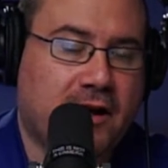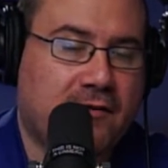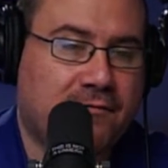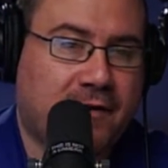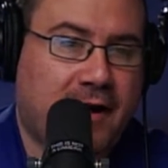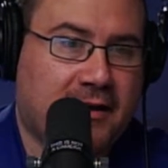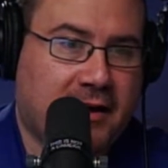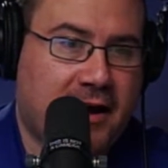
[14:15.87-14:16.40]
In
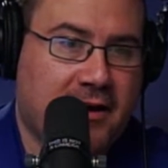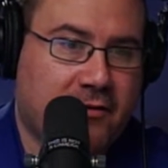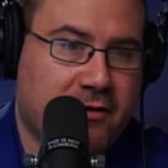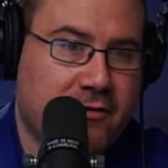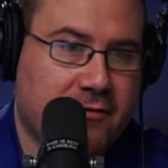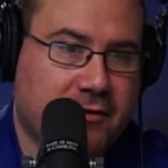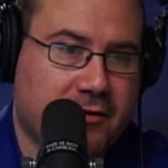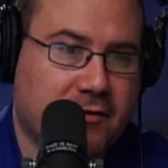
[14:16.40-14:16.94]
fact, I
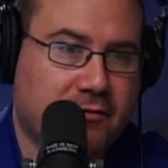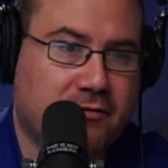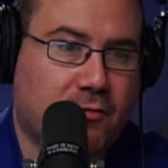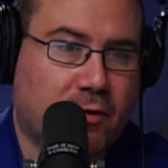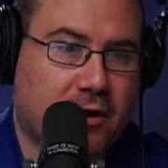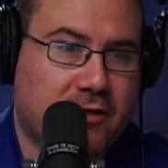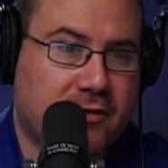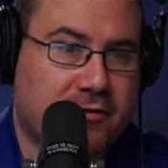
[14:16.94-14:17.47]
agree with it. It was
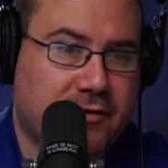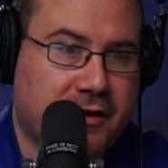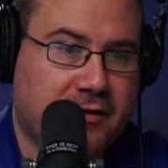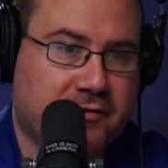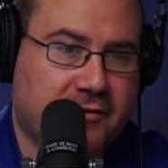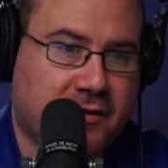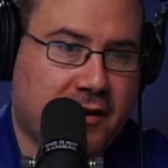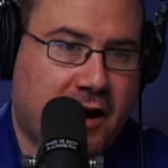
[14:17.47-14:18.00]
one of the
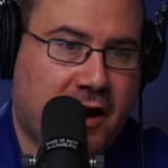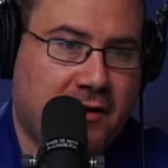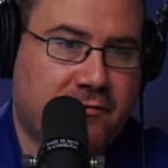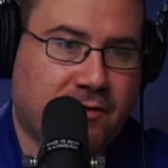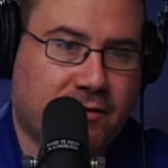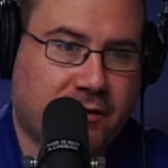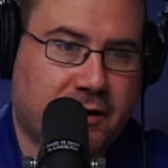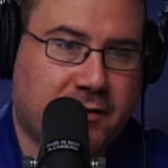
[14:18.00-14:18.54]
things that I
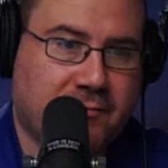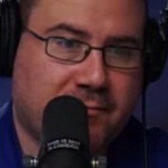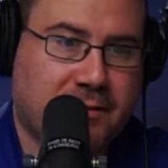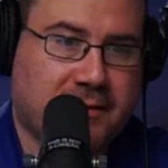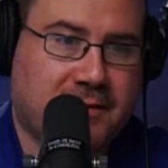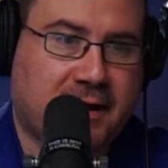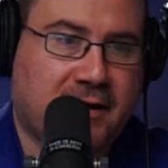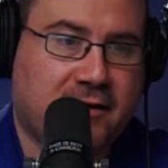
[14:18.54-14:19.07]
really
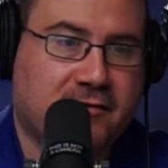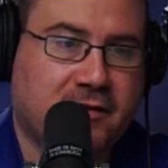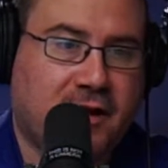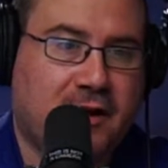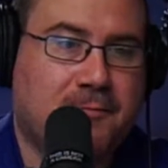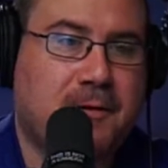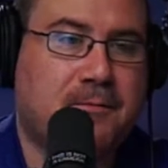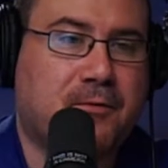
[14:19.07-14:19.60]
picked out. It's a
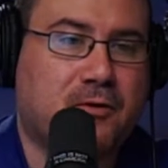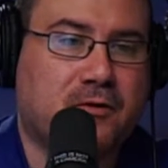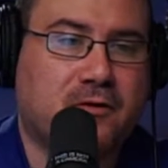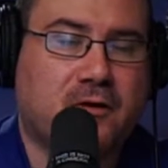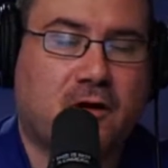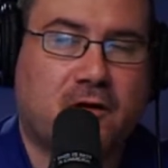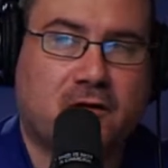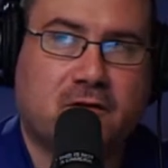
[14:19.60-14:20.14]
lot of people
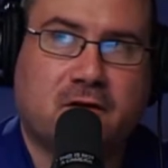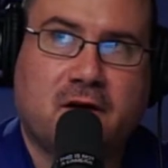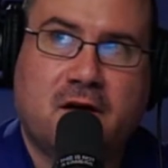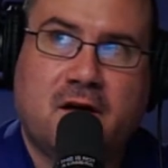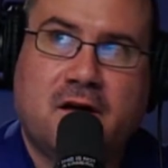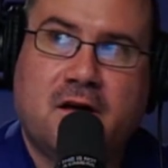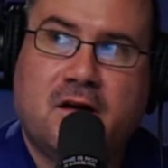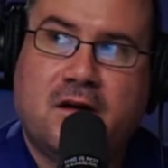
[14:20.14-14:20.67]
are... are
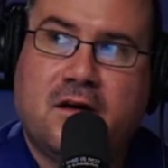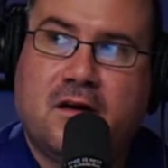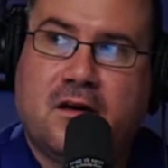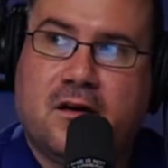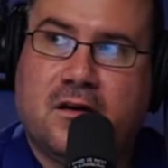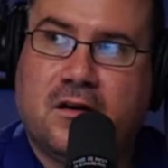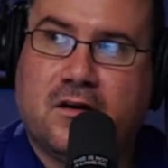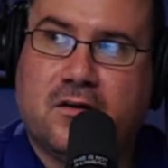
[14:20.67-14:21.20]

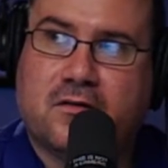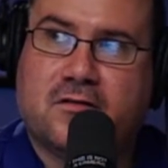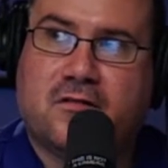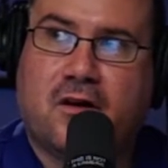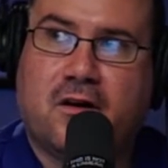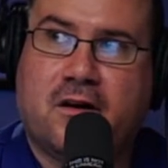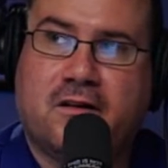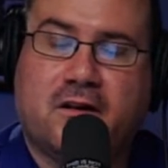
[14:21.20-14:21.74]
you know,
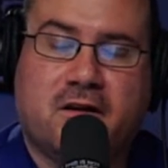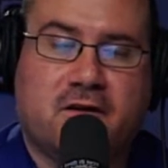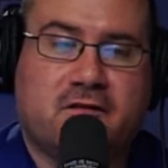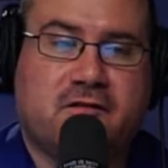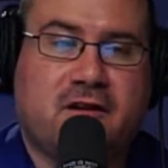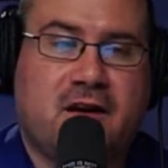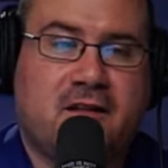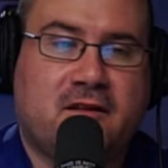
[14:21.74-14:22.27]
starting to
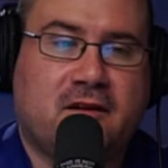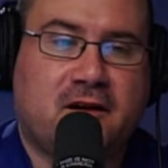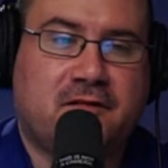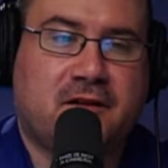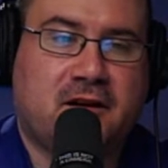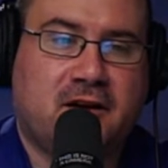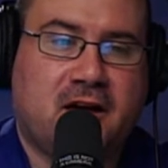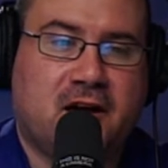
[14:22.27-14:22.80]
understand that
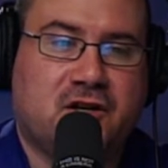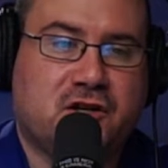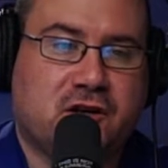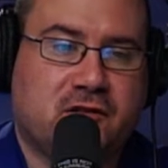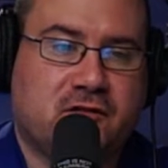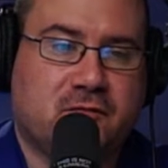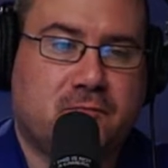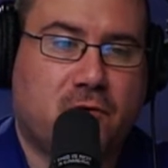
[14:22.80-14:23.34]

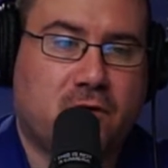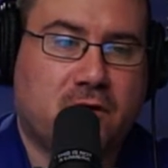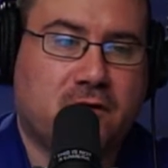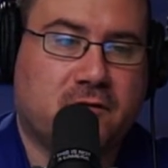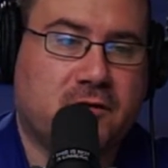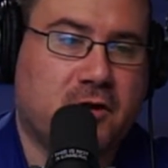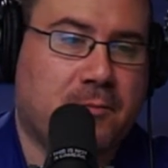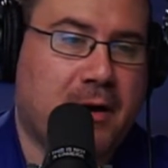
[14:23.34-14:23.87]
authentication is
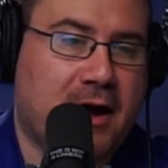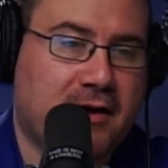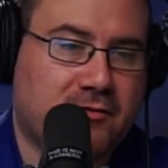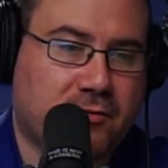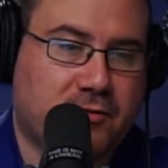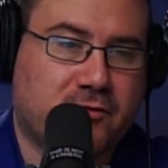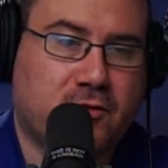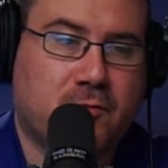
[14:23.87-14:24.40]
important. Your
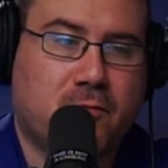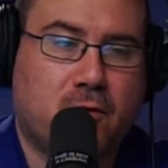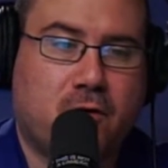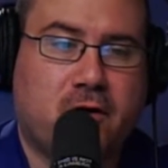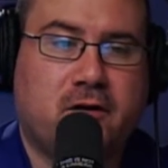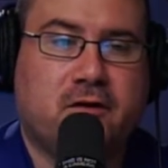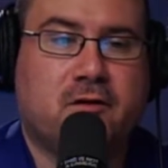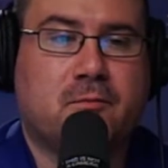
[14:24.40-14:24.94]
passwords are
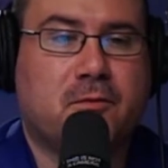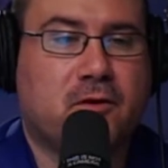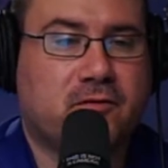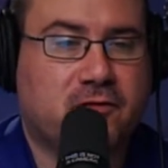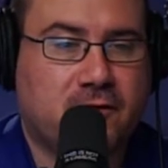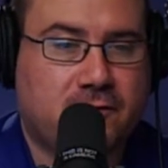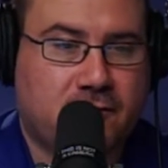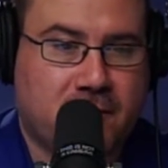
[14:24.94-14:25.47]
important. Your
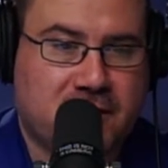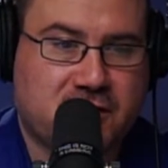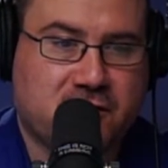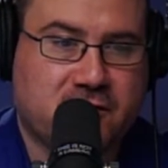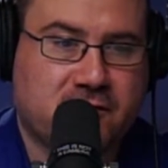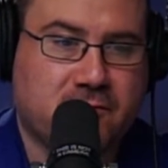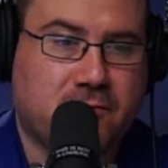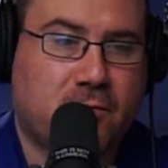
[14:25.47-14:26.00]
personal information
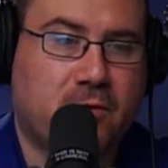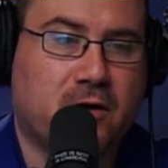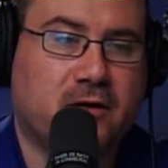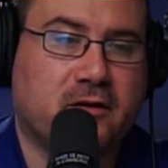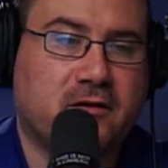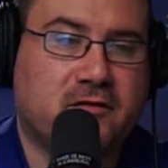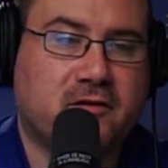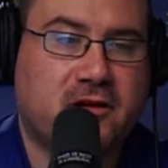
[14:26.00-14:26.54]
is
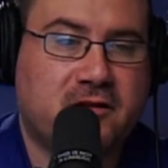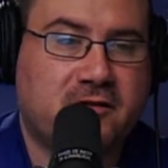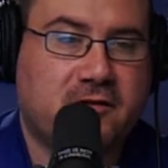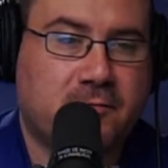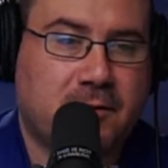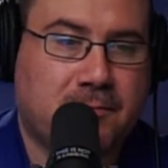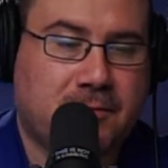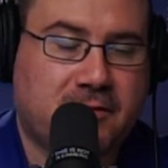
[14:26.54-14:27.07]
important. This needs
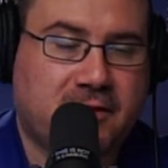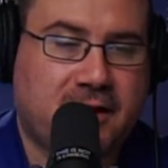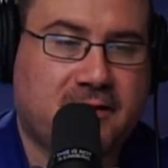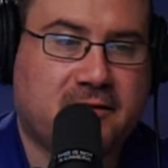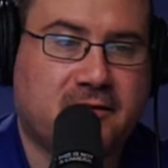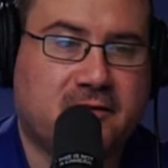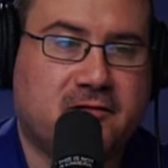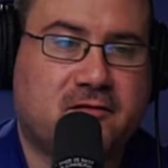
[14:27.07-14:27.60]
to be
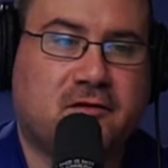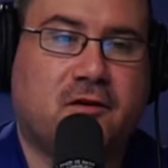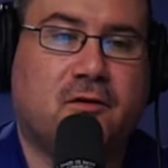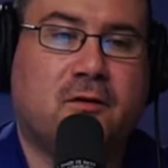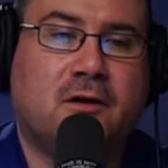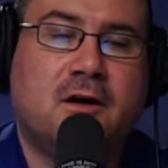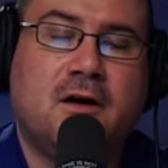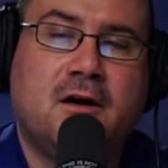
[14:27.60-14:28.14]
protected.
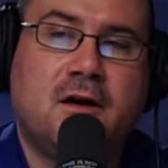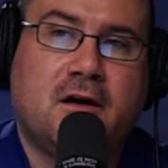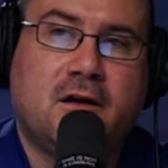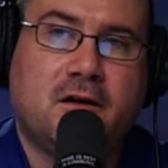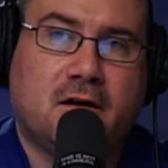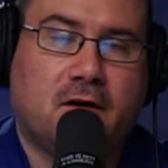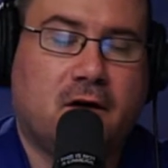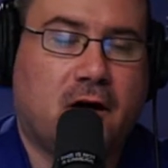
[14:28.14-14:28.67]
So
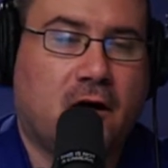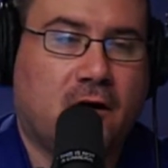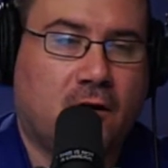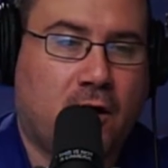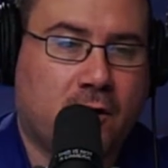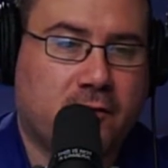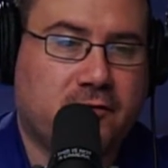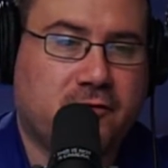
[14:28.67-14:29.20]
uh,
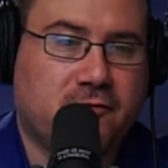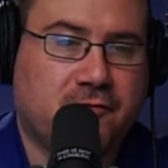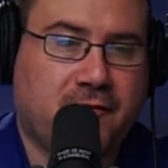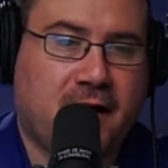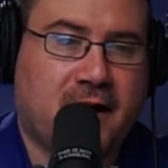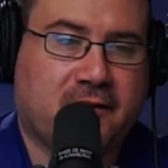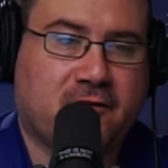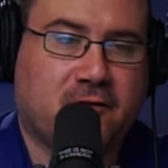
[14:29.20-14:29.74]
along with
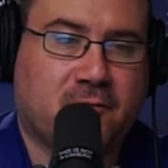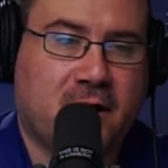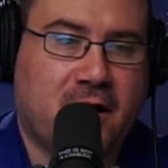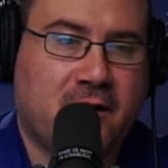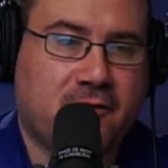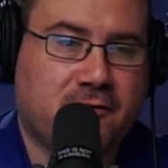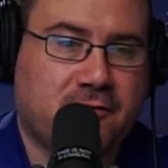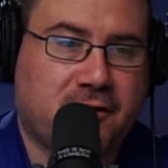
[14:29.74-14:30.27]
two-factor, my
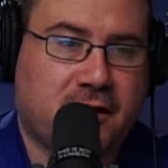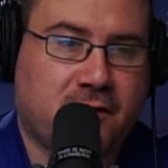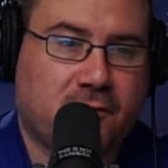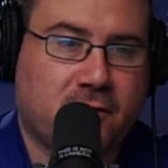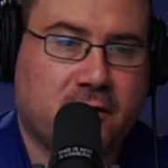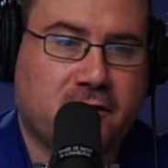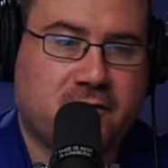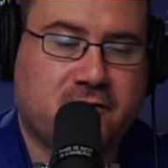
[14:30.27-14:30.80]
other thing
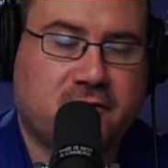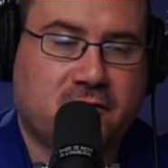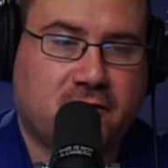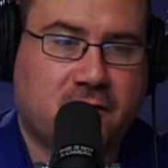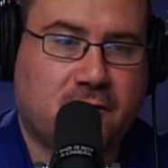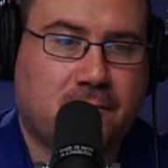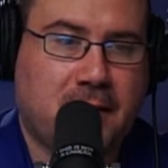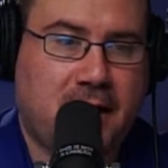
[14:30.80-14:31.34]
was, you
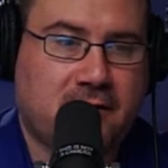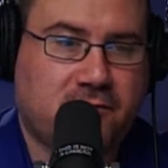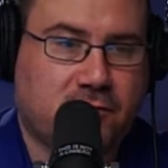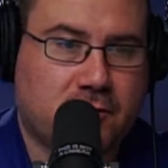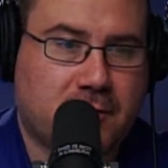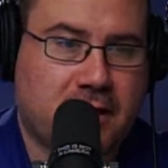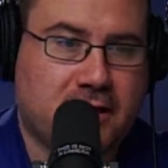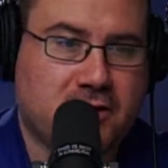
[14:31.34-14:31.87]
know,
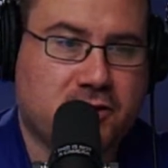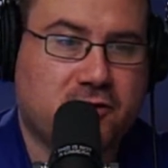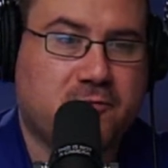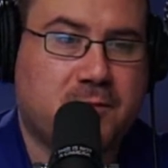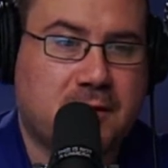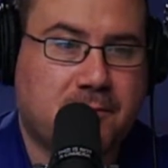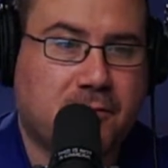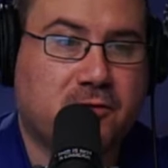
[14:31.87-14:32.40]
password managers.
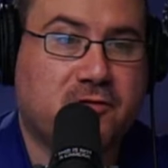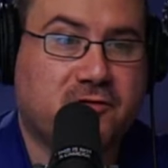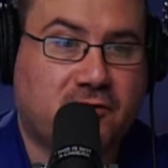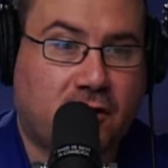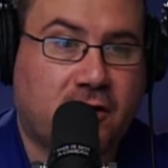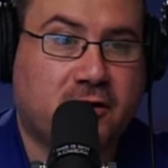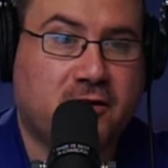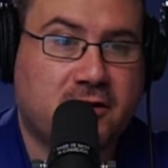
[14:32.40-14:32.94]
People are
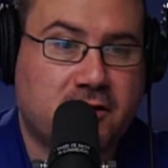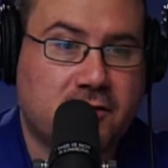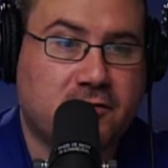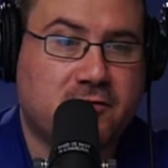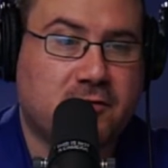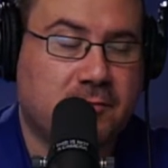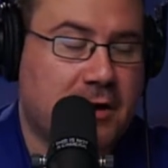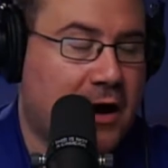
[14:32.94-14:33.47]
starting to
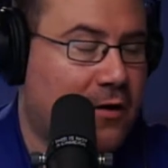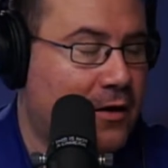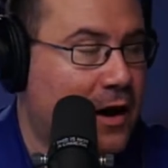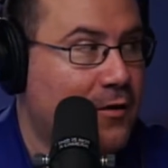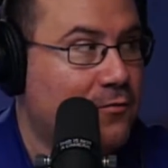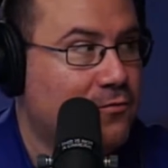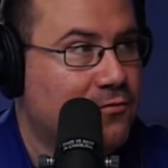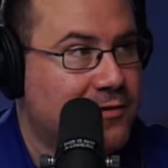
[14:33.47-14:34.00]
use them now. Yeah. And
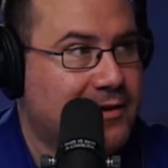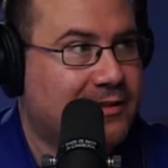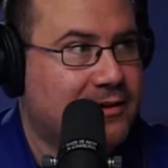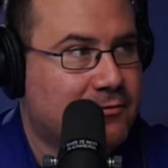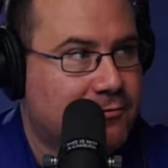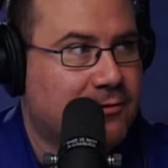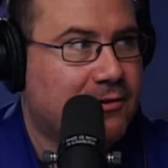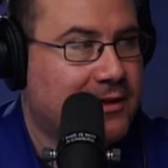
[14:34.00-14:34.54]
I
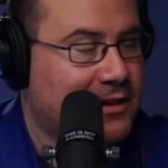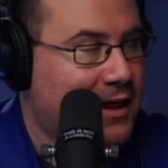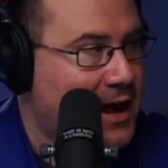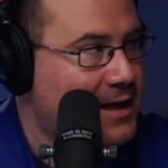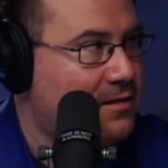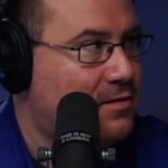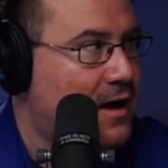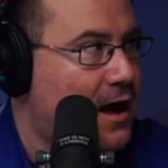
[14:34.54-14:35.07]
really, really
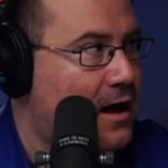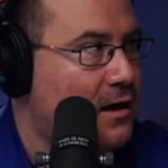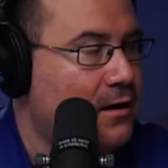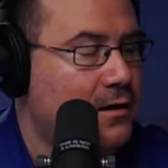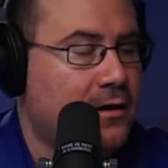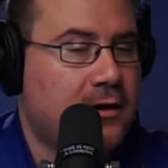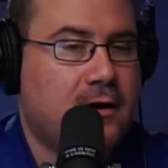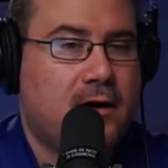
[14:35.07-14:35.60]
like that.
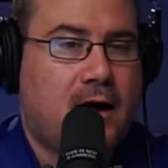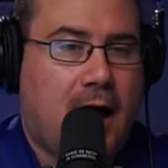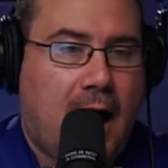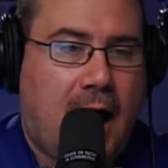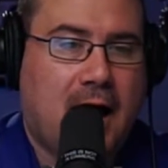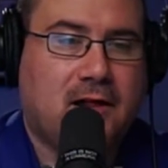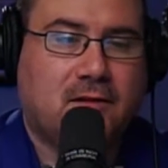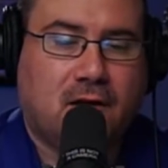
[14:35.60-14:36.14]

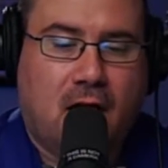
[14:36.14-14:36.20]
I yeah.